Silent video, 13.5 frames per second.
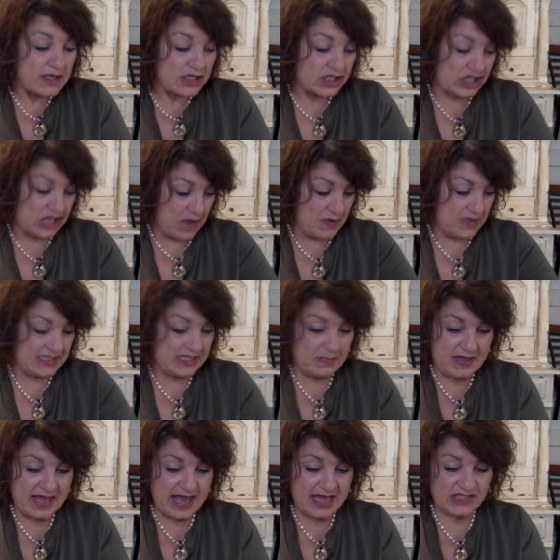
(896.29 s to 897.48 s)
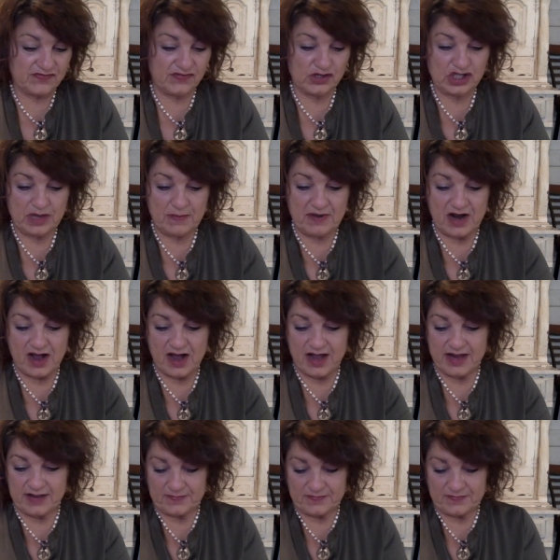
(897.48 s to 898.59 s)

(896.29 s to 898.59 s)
Show us the P S for Gemini.